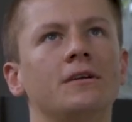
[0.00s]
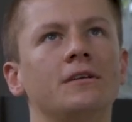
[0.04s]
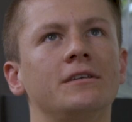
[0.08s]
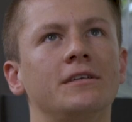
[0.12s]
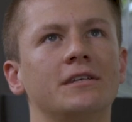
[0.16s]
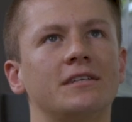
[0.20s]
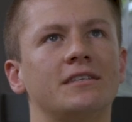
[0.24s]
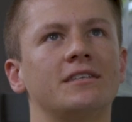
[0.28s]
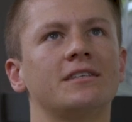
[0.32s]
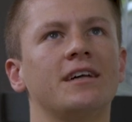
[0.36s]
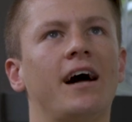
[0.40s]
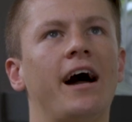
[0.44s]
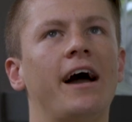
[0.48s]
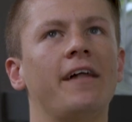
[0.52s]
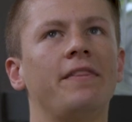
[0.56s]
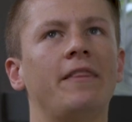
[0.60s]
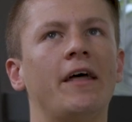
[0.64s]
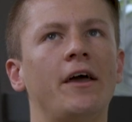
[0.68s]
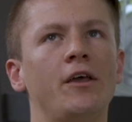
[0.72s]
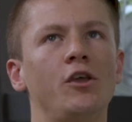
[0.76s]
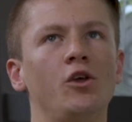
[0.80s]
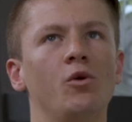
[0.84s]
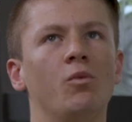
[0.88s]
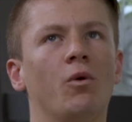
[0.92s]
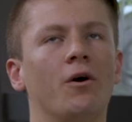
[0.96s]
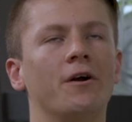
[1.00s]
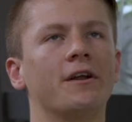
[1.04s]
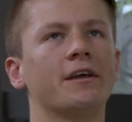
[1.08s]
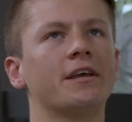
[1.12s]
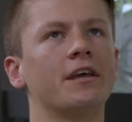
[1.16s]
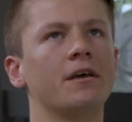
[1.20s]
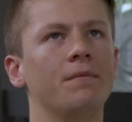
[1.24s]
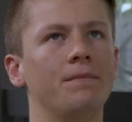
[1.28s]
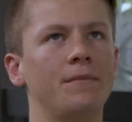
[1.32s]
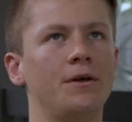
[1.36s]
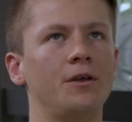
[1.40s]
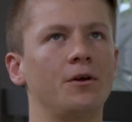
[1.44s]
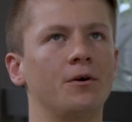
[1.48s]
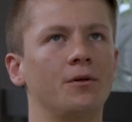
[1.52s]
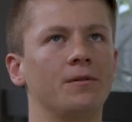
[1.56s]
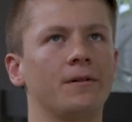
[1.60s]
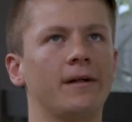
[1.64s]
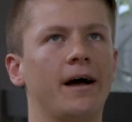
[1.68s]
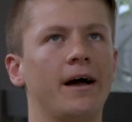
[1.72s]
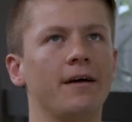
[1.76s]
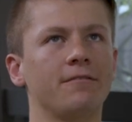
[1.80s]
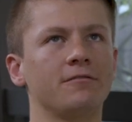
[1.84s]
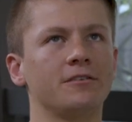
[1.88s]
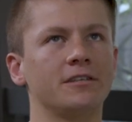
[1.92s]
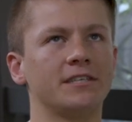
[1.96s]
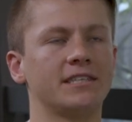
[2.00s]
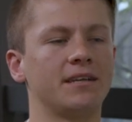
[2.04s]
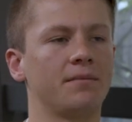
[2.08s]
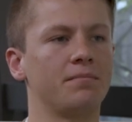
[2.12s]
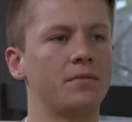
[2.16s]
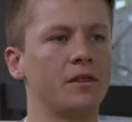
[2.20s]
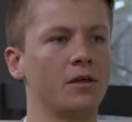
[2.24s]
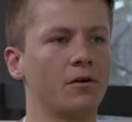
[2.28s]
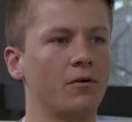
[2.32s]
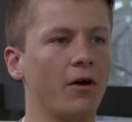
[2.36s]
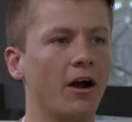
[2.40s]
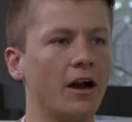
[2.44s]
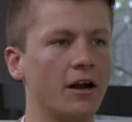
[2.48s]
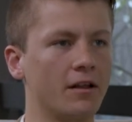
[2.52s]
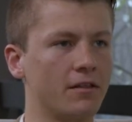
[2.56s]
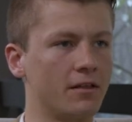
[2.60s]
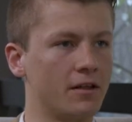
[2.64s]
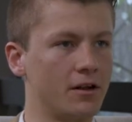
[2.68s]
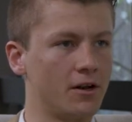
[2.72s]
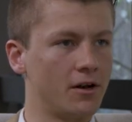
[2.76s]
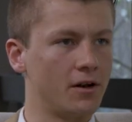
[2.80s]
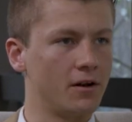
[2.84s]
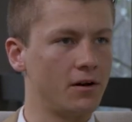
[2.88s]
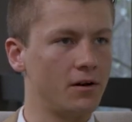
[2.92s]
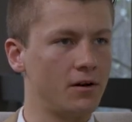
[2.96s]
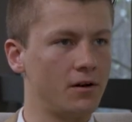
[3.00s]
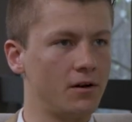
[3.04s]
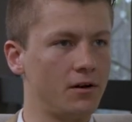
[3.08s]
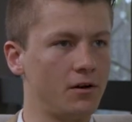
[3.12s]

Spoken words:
decide that you want to commit your life to something greater than